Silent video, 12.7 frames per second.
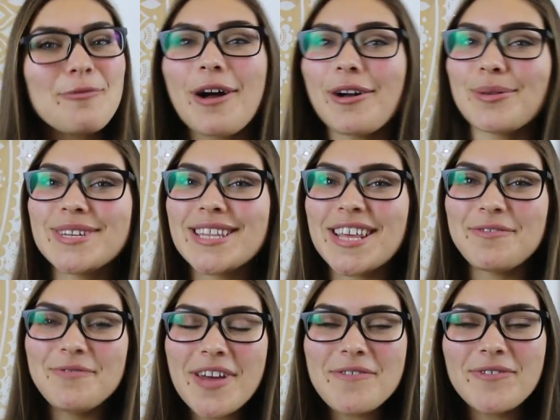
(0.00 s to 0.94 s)
Welcome to the
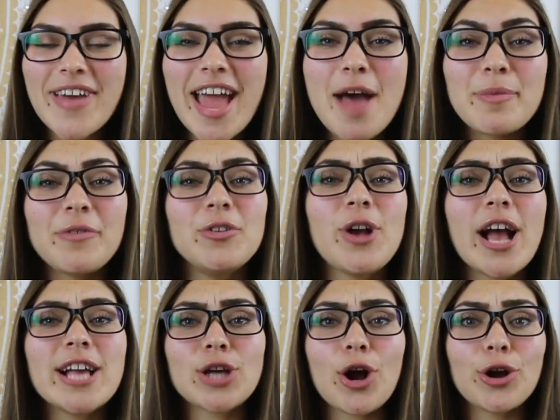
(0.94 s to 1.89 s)
Fit Fam. If you
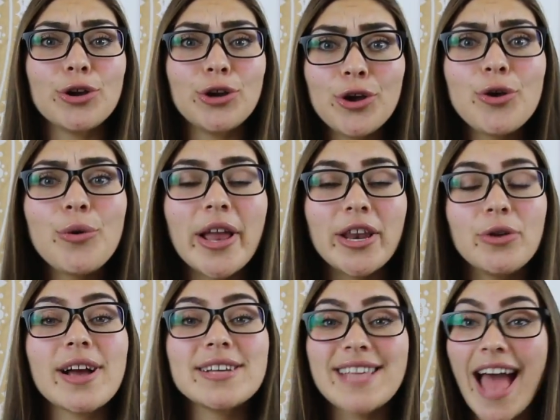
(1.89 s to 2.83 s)
guys are new and you
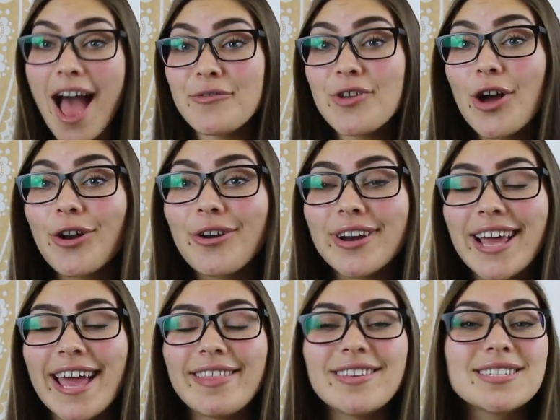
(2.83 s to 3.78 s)
guys have not already hit